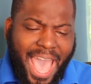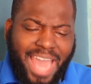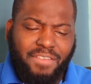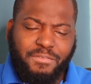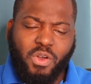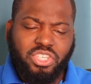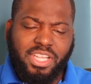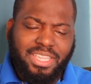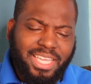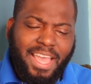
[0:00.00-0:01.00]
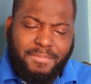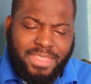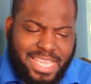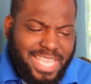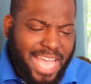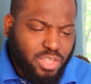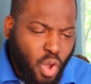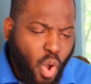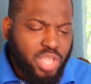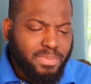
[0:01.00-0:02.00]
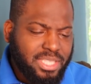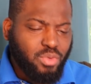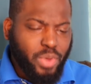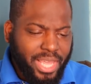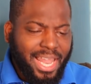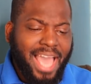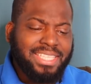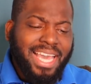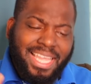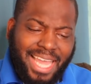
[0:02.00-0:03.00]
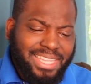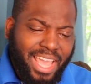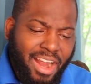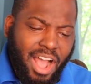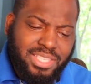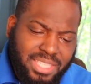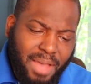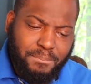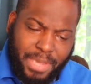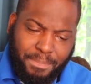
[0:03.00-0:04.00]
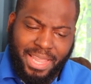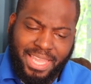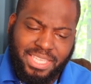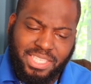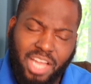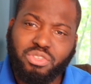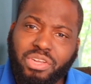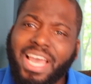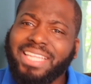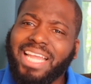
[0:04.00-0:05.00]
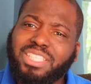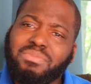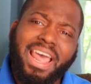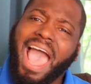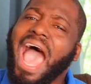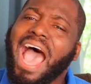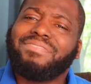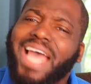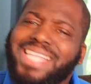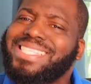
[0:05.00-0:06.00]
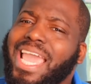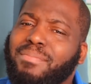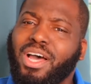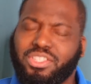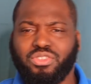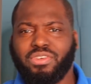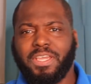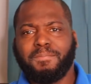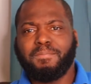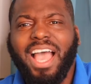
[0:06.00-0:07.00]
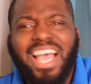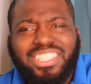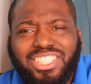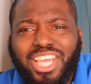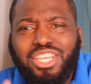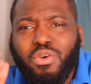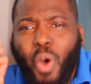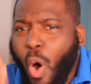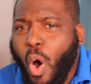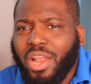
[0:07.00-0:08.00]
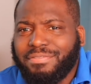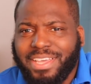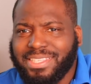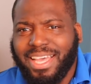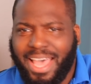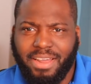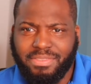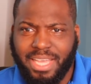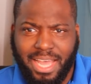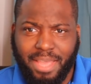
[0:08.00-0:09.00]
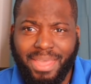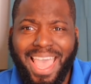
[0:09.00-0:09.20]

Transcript: And unfortunately, this has caused me to realize that there are some people in this country that do not have that same luxury. She knew all of this ahead of time,